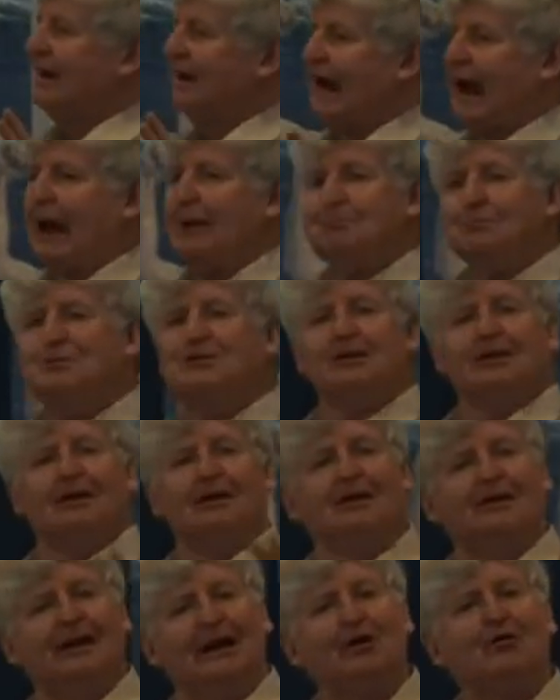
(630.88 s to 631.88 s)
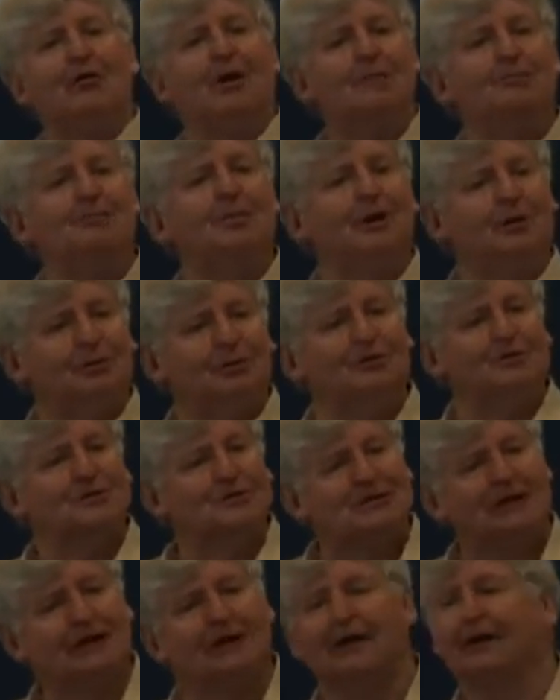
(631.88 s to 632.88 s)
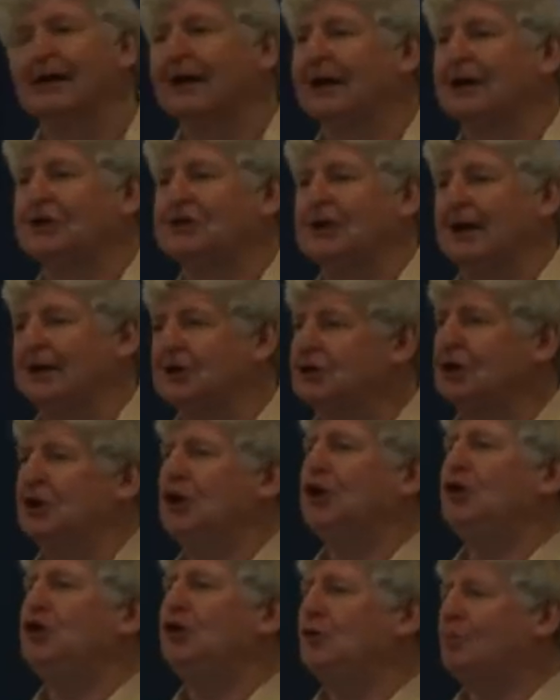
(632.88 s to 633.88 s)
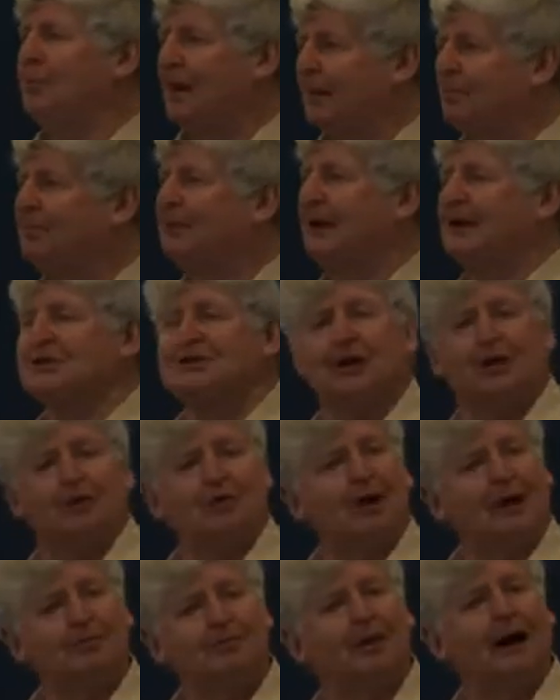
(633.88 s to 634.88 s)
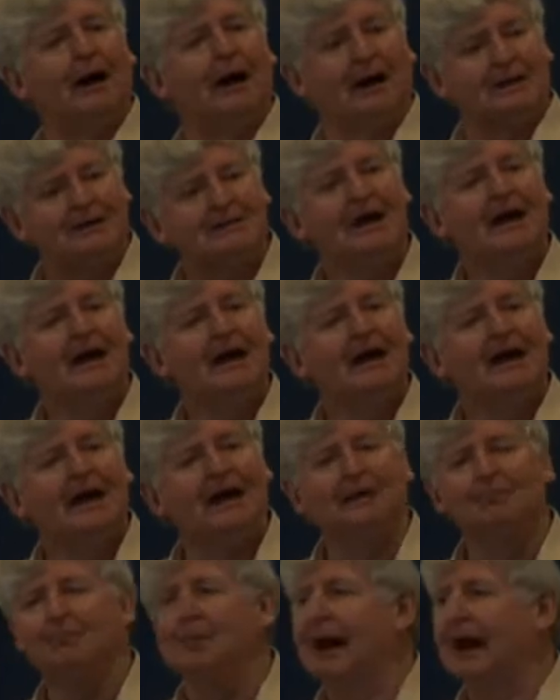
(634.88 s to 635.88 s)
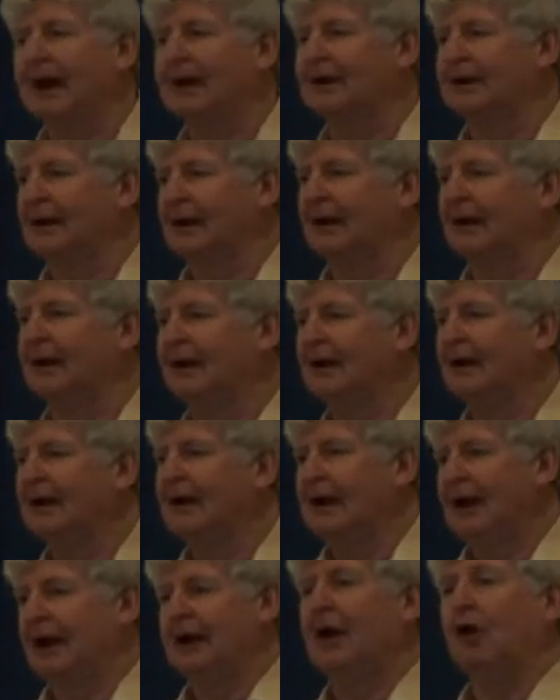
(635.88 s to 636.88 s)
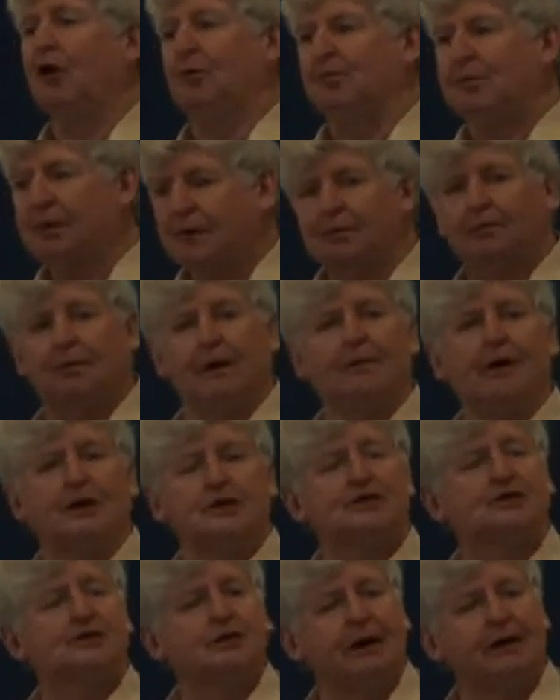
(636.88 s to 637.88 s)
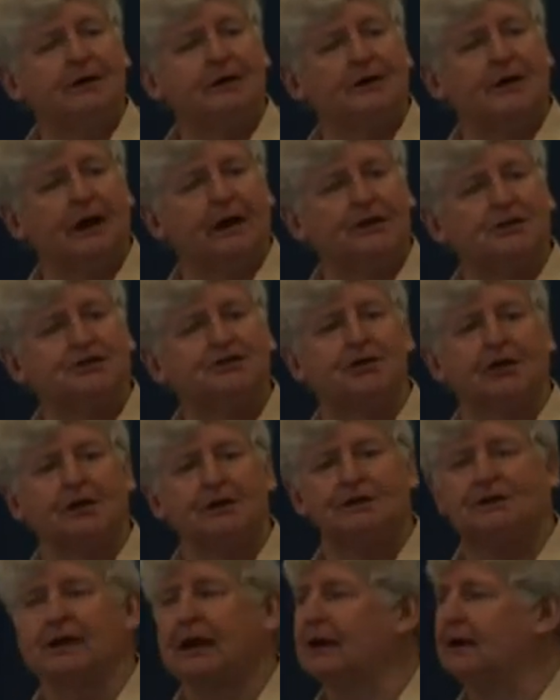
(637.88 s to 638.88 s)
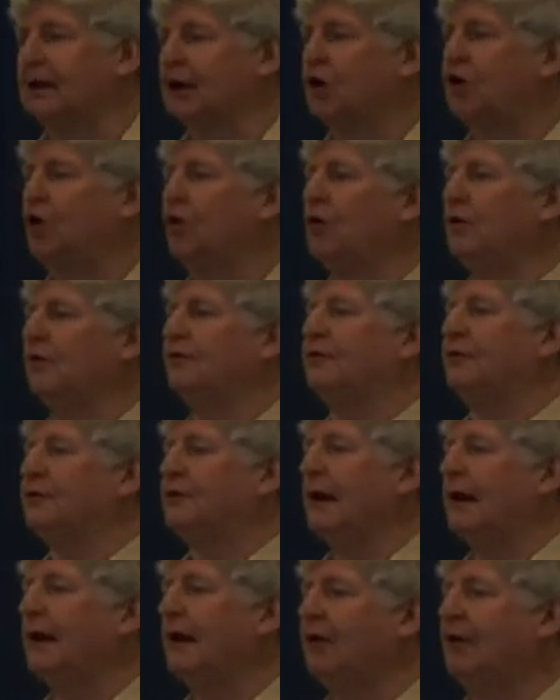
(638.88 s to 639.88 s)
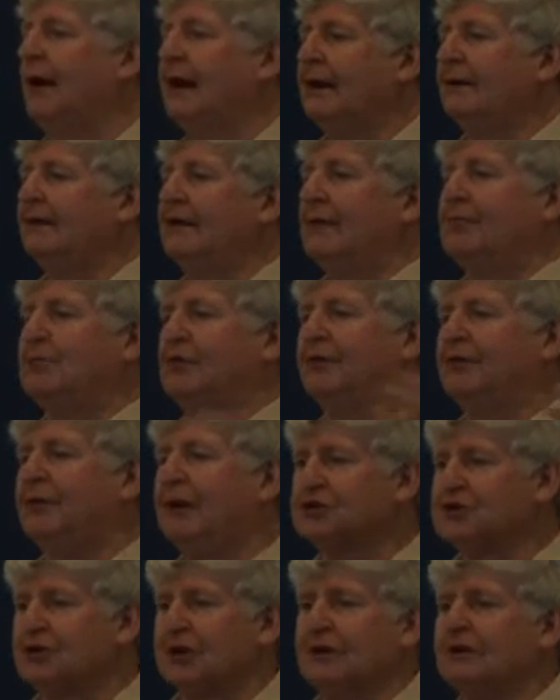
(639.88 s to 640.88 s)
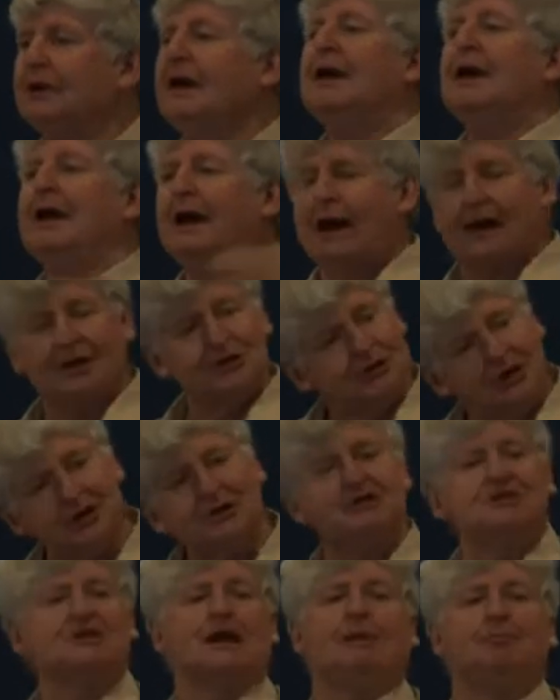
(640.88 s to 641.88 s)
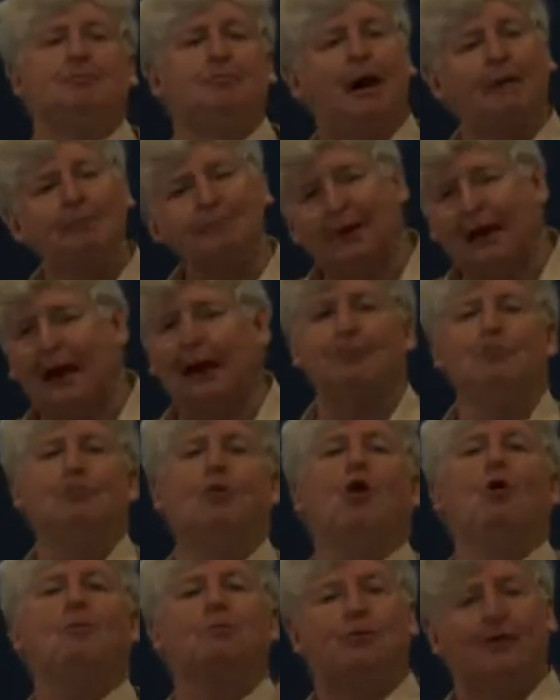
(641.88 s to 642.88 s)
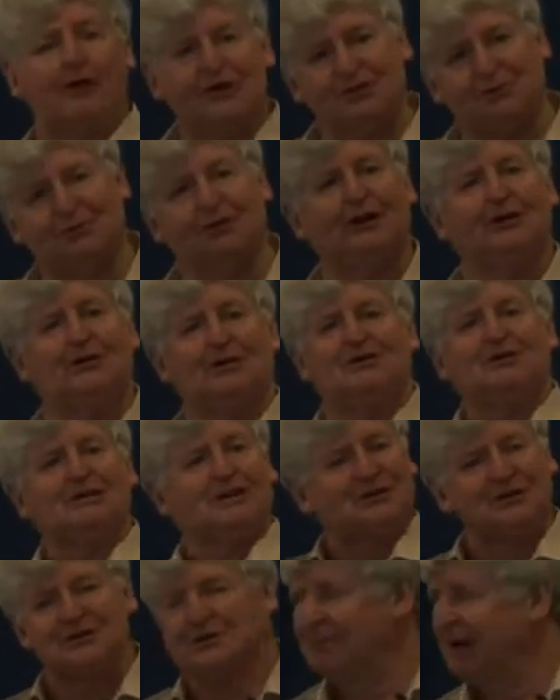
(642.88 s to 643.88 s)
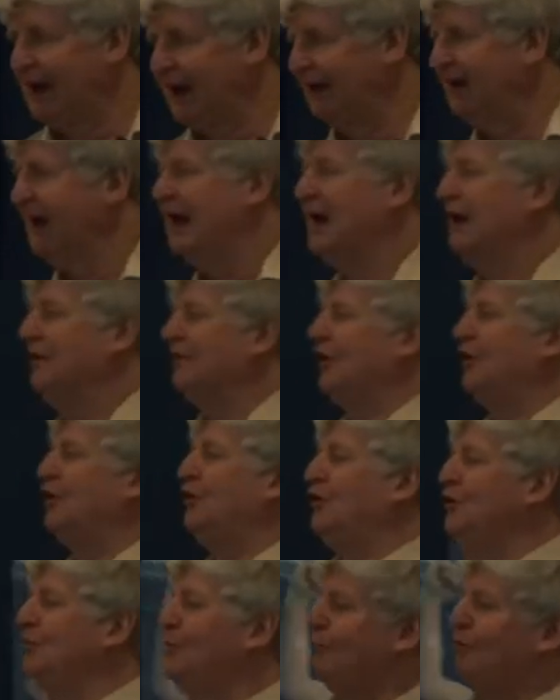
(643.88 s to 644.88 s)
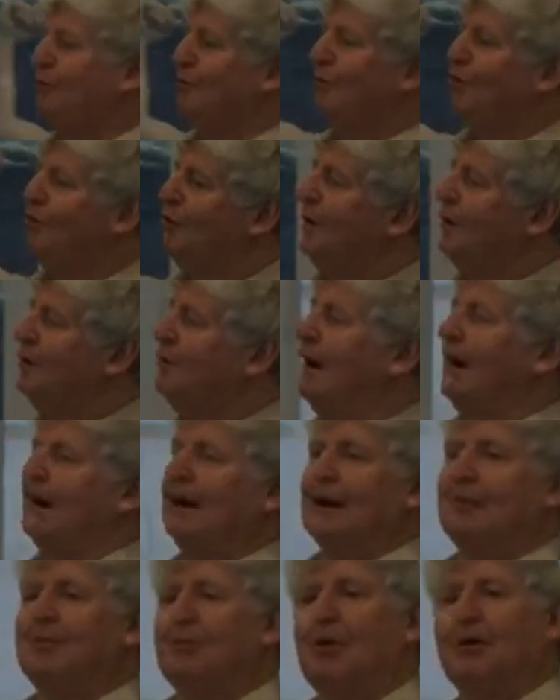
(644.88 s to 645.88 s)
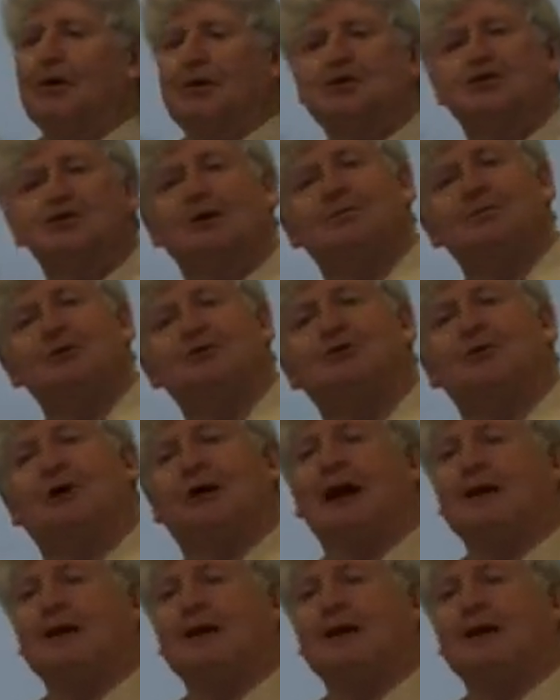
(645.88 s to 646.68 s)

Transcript: absolutely grabbed people's kind of like attention. Humour plays a great part in marketing. It helped when those two undertakers tried to take her to court for denigrating their profession, and she just kept pumping out more press releases about the humour of a woman running a body shop between